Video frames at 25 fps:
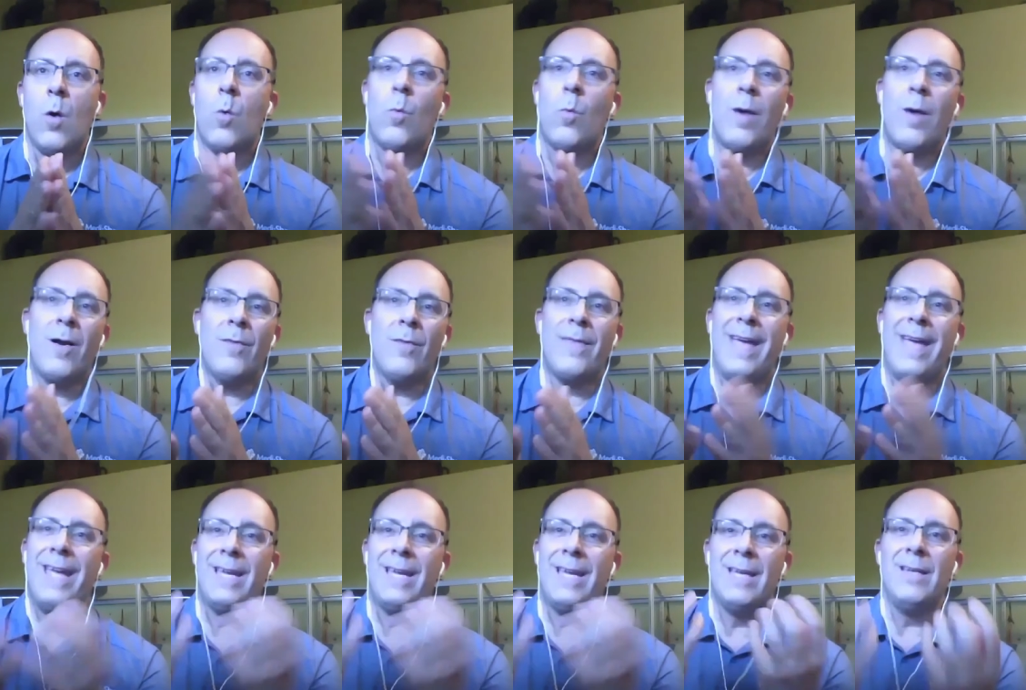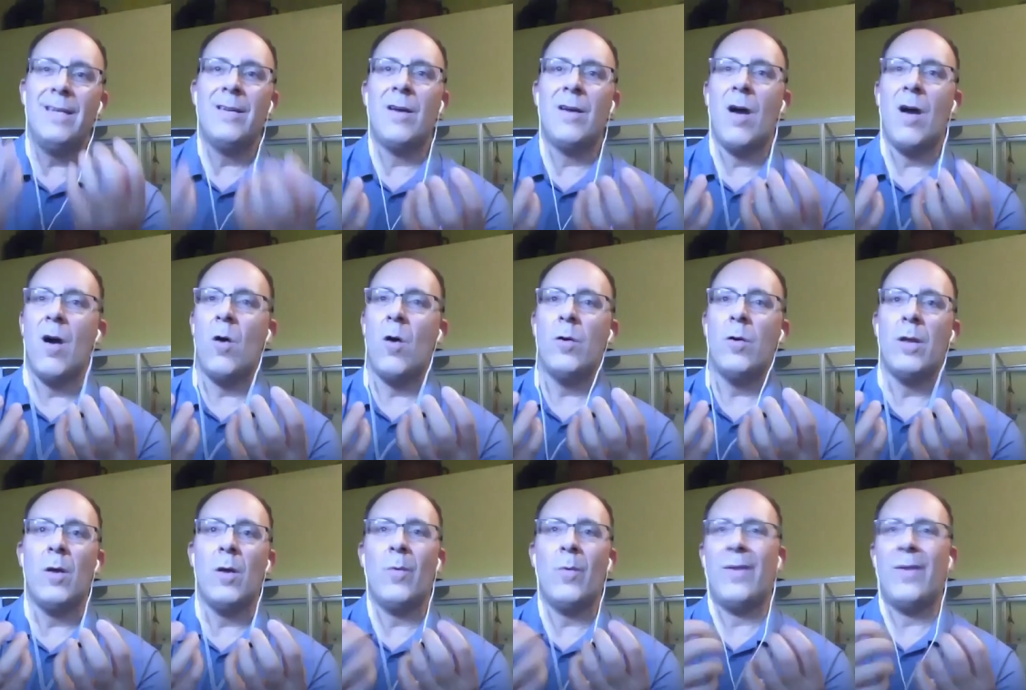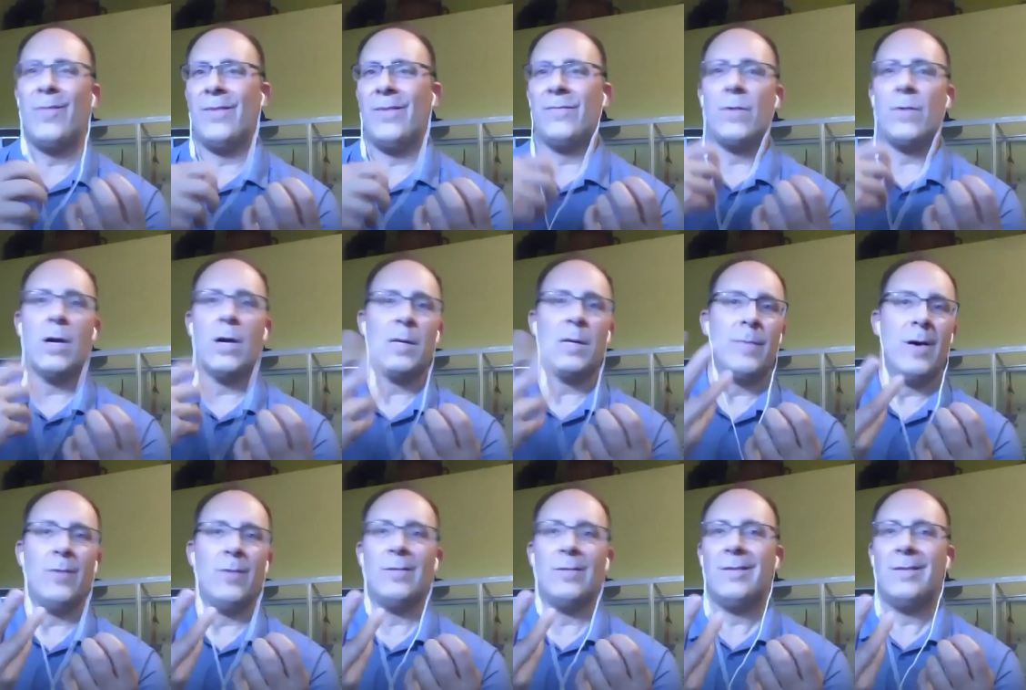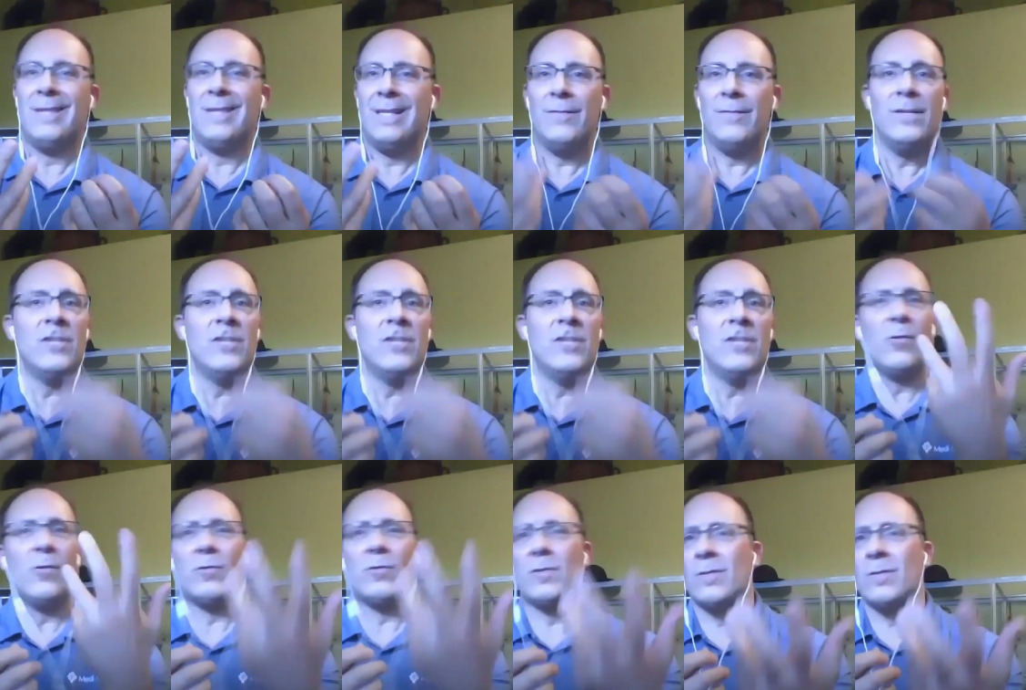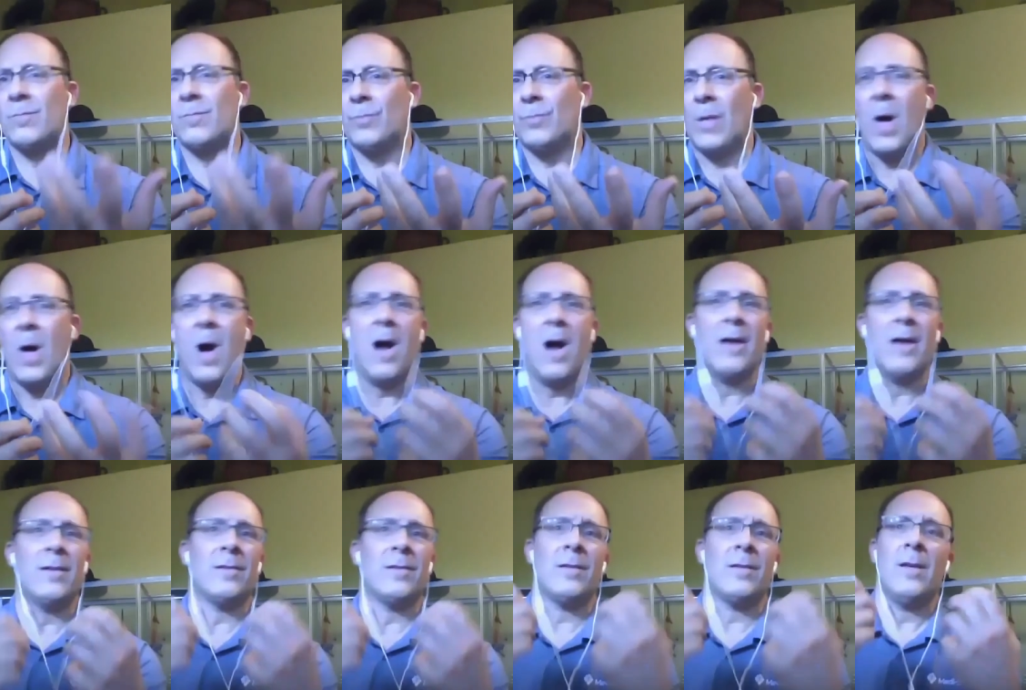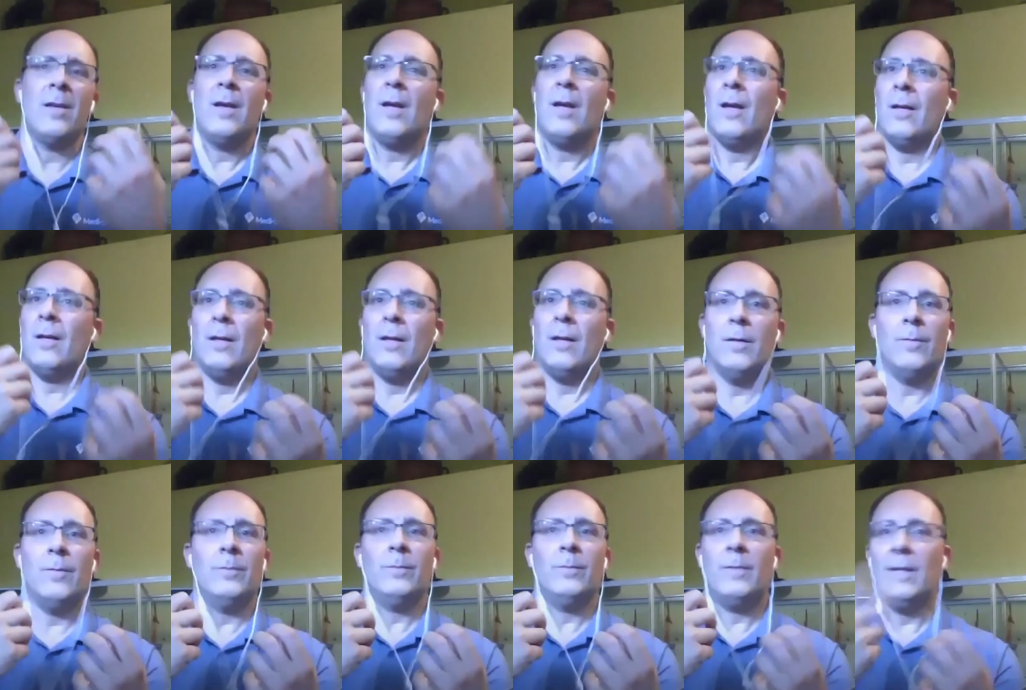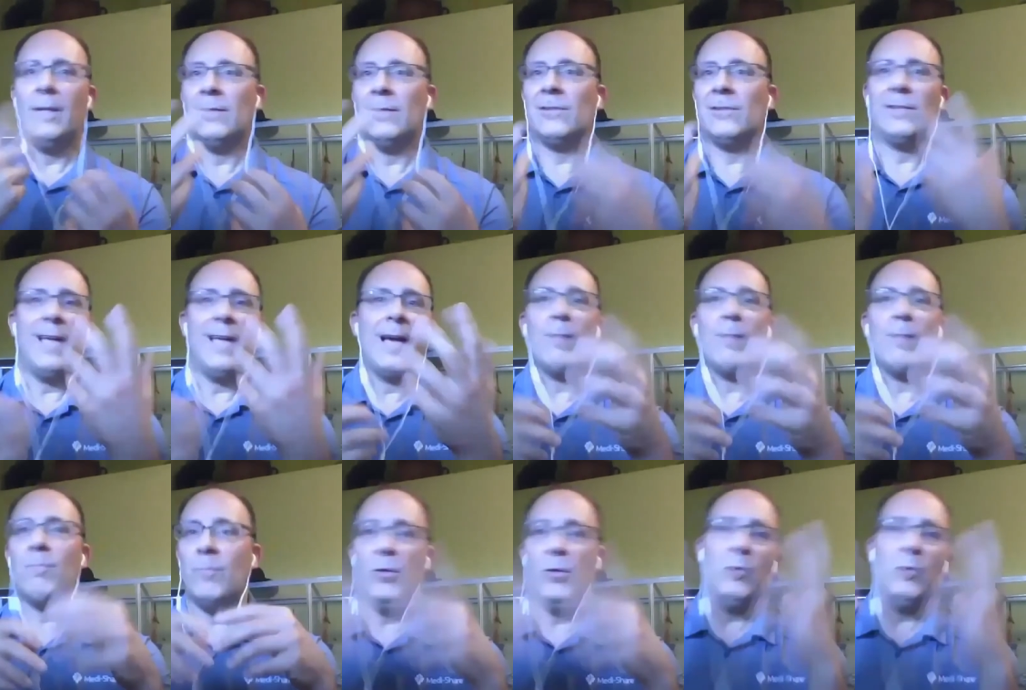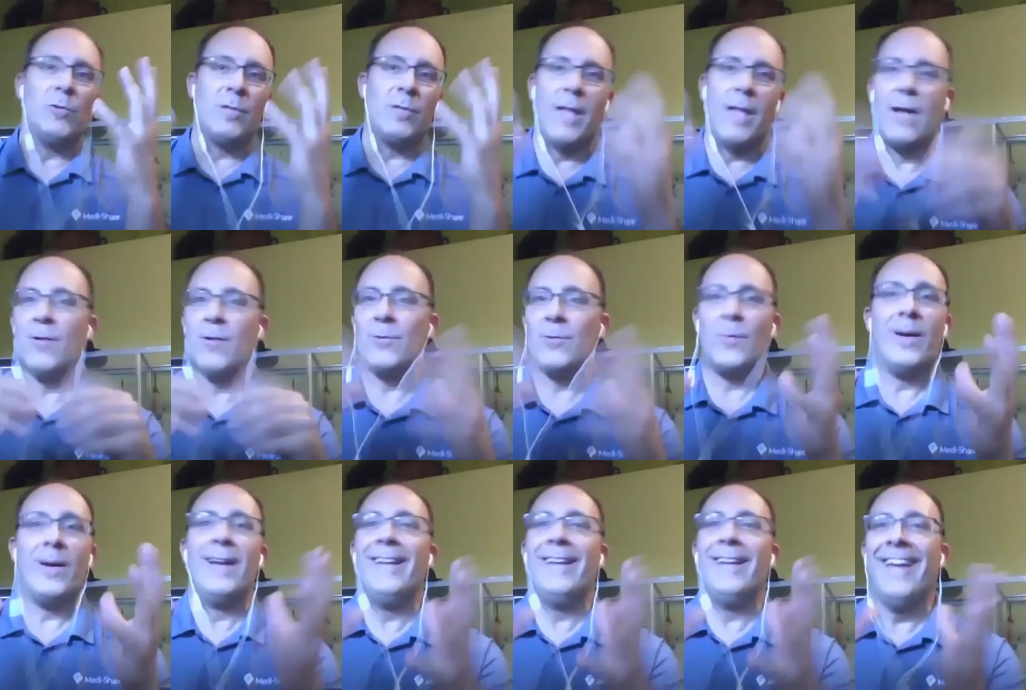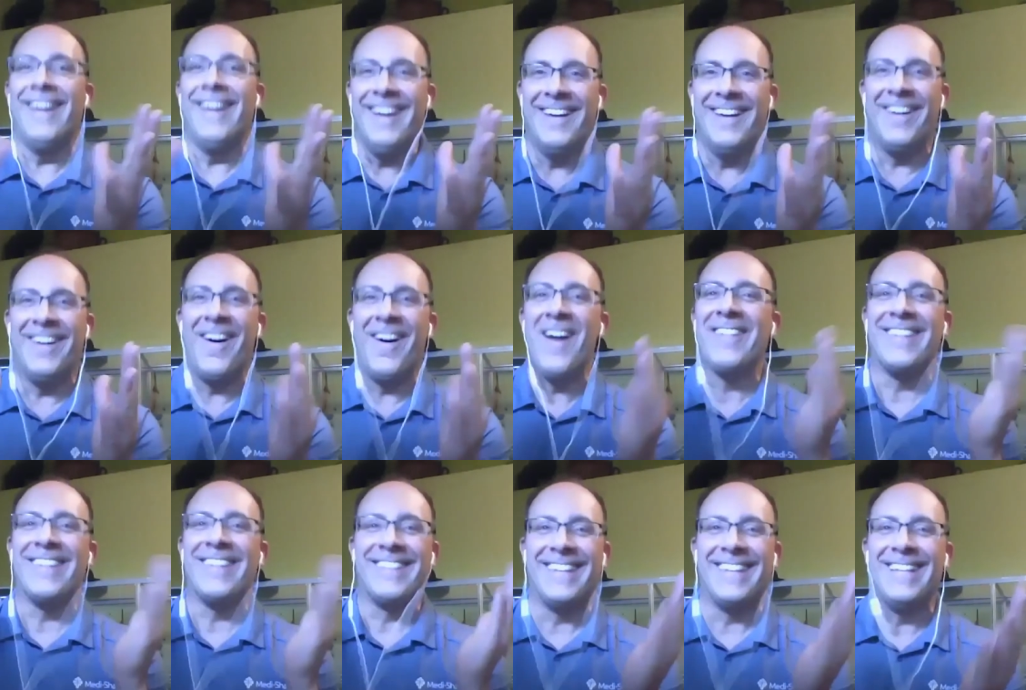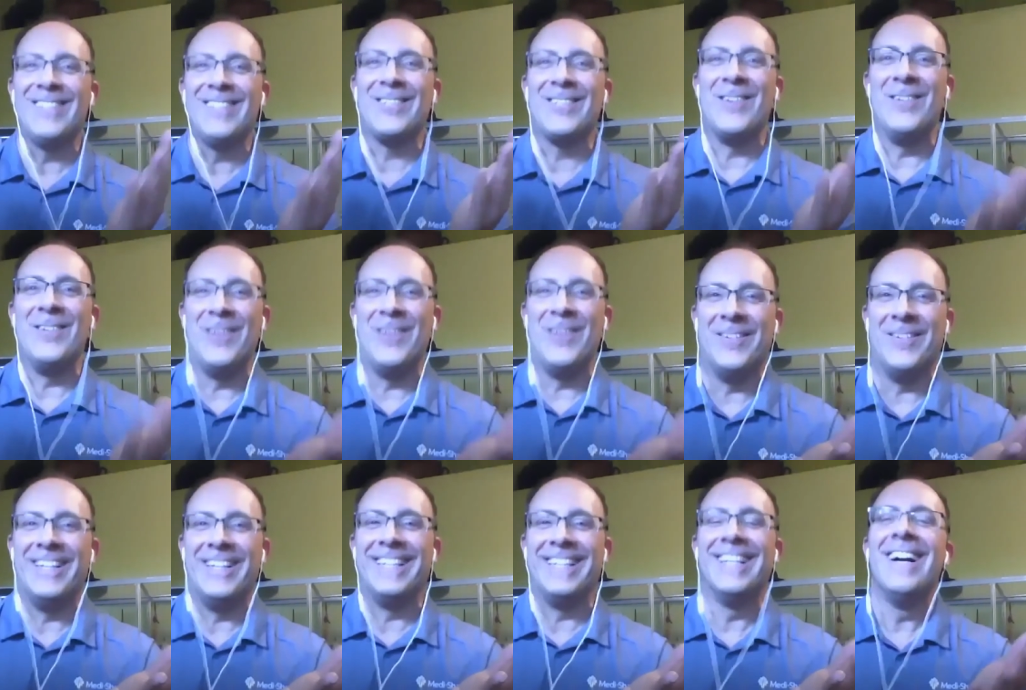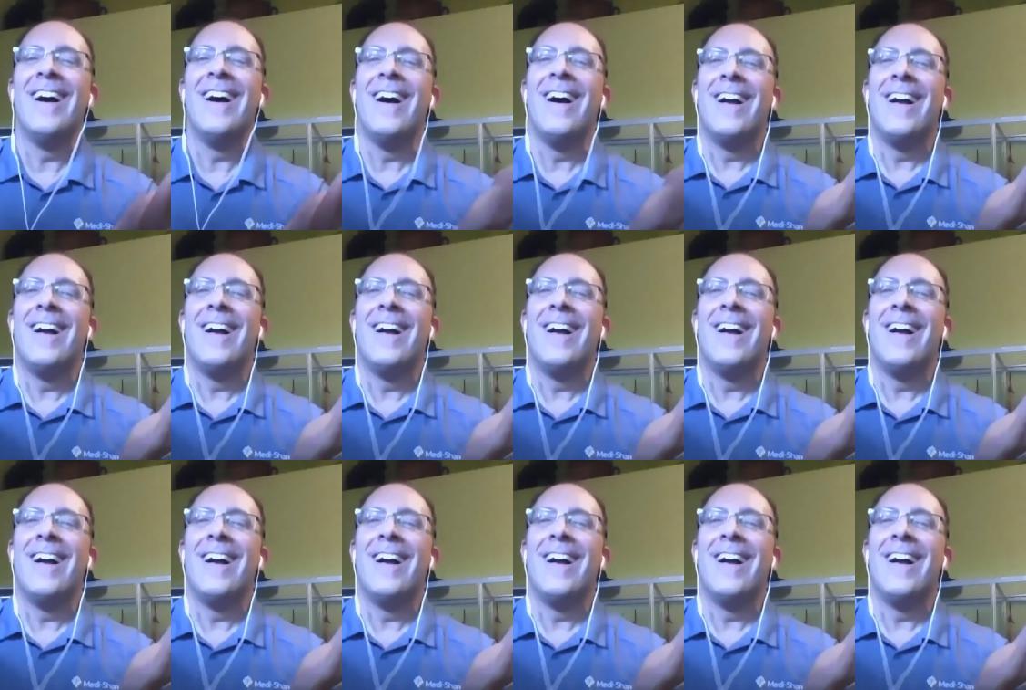where they can go? We've talked about TV shows, blogs, this, that, newsletters, all the things you're doing.